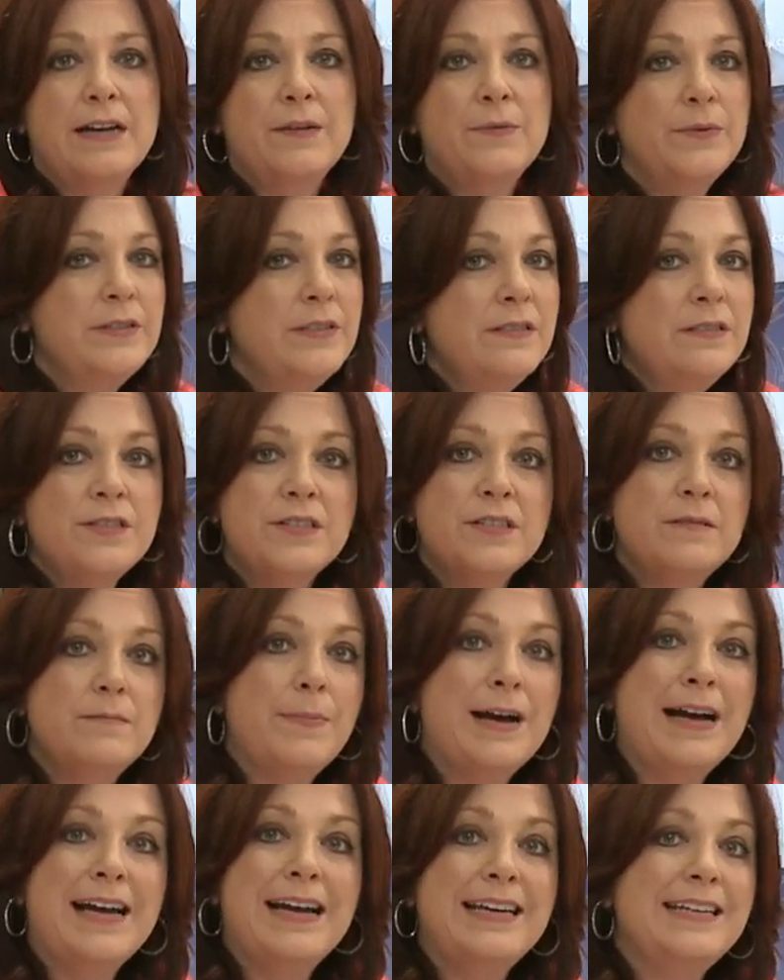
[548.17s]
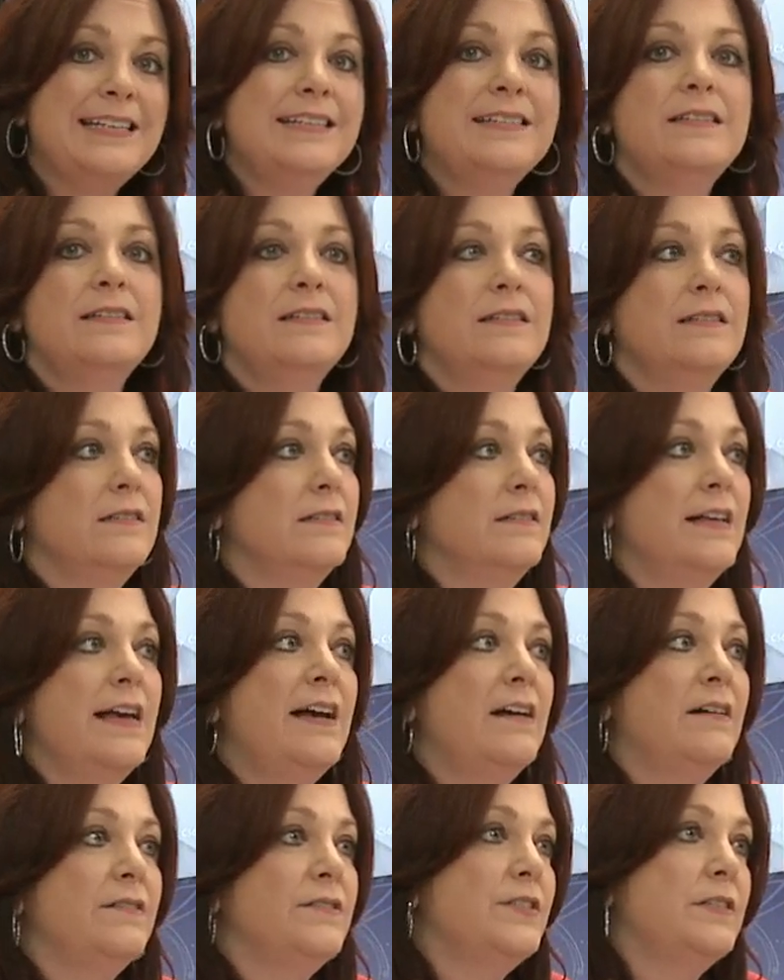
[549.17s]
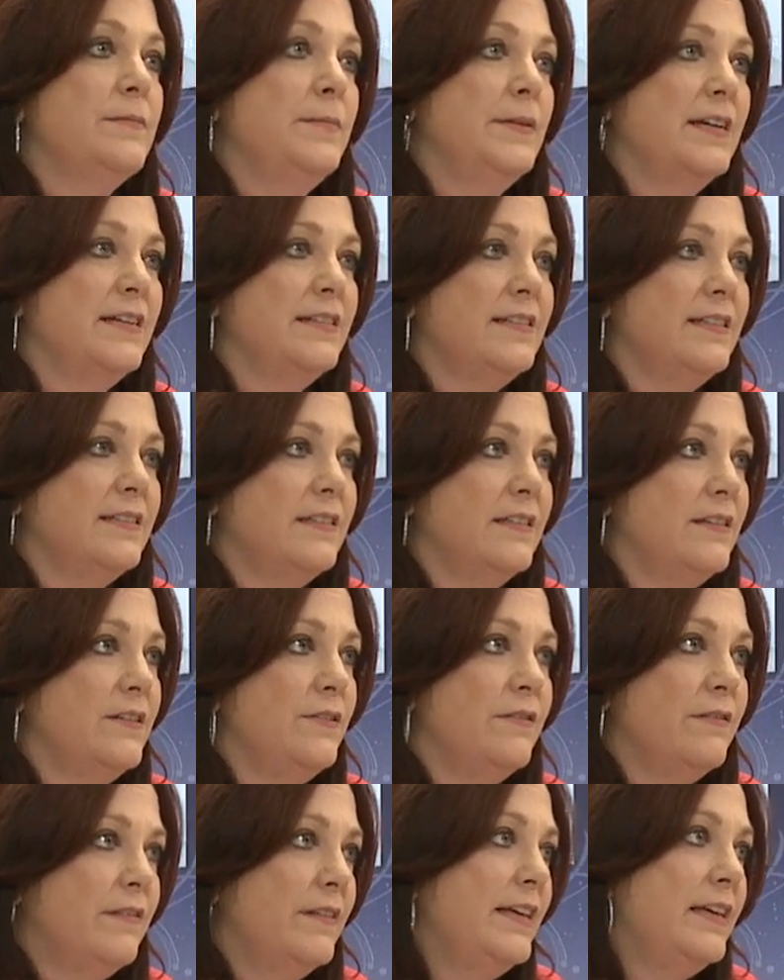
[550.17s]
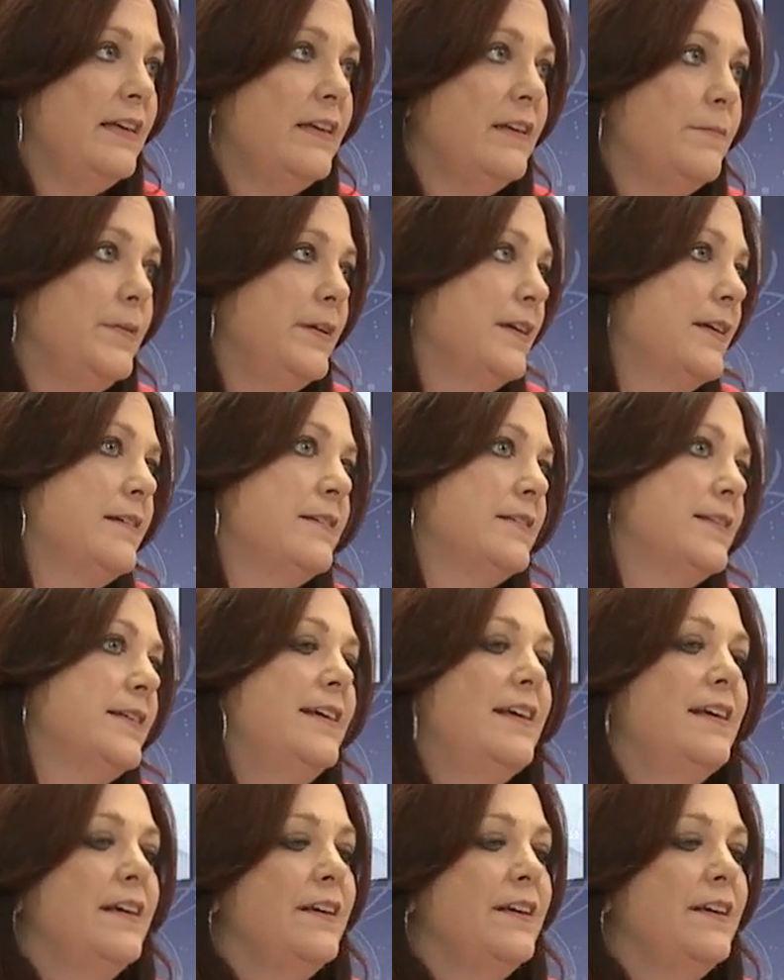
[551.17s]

I wouldn't just buy into the cloud just because it's a new thing because